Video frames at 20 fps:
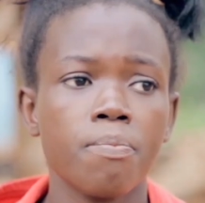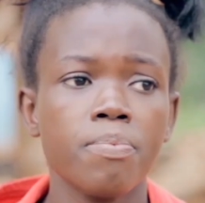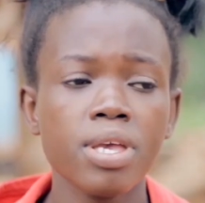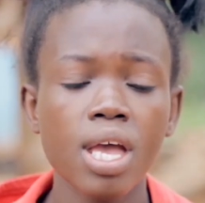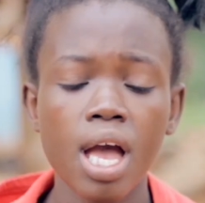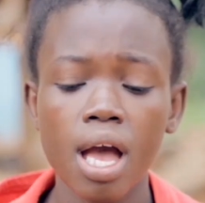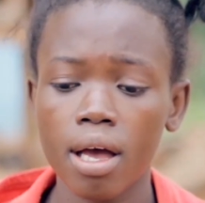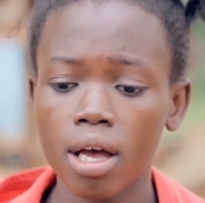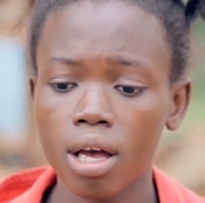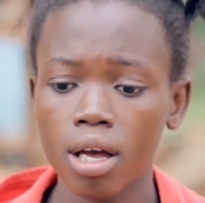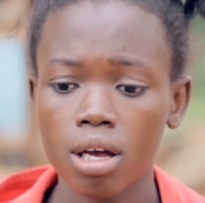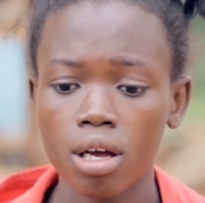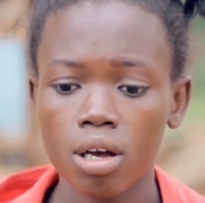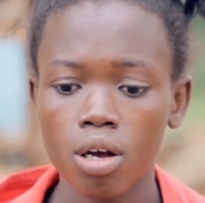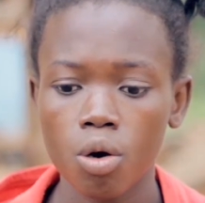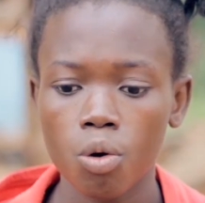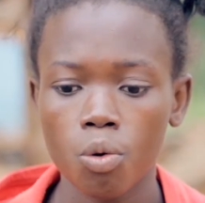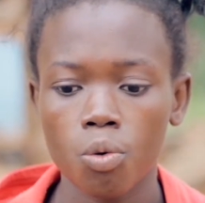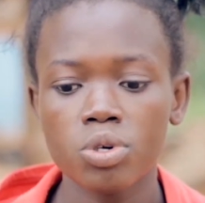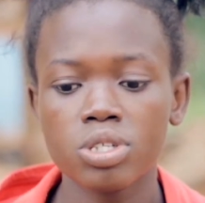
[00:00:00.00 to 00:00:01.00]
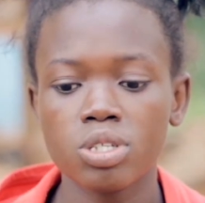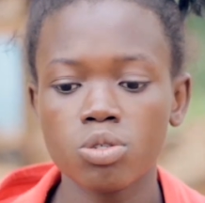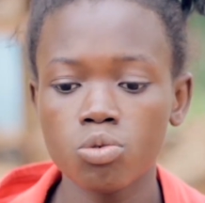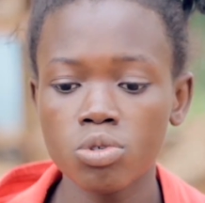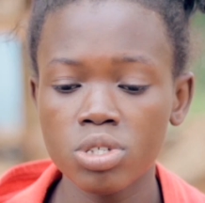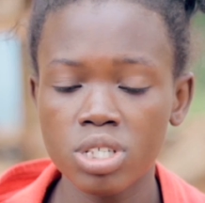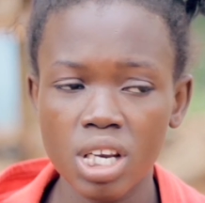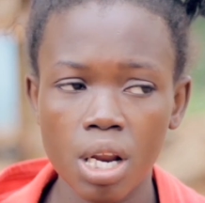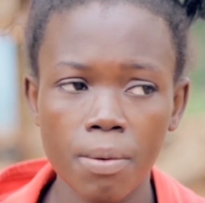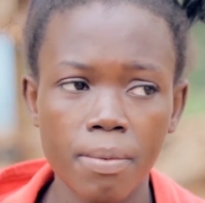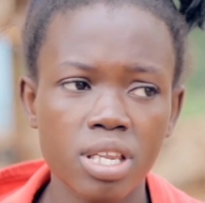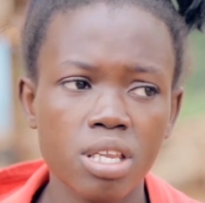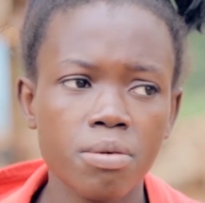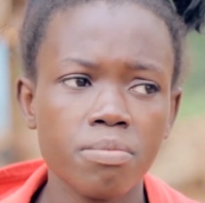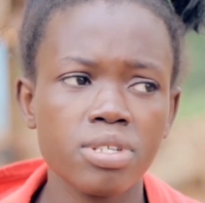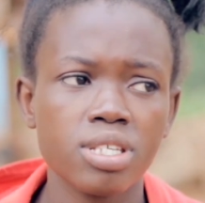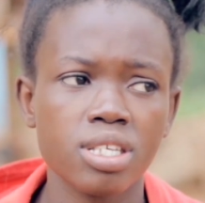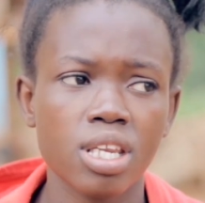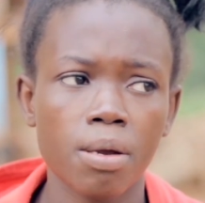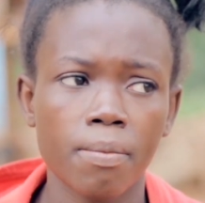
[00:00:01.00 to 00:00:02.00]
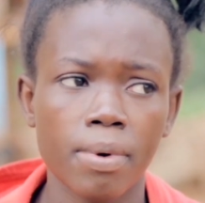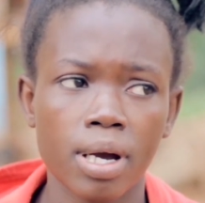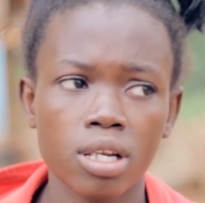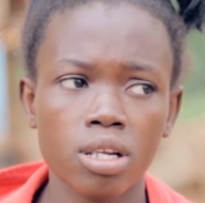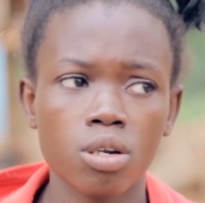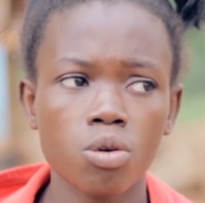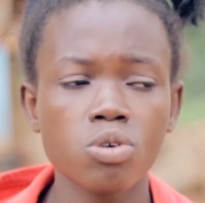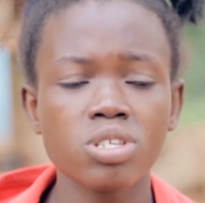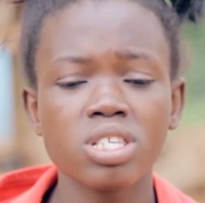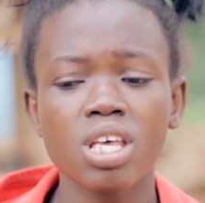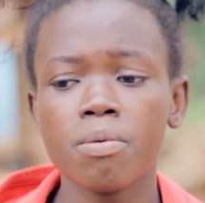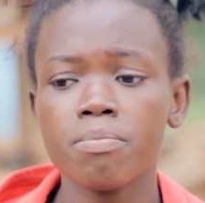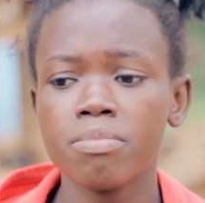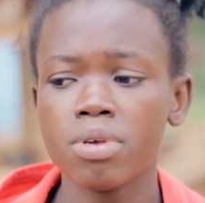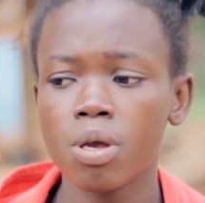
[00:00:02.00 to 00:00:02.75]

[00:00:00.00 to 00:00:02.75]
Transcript: in school, one of her male teachers was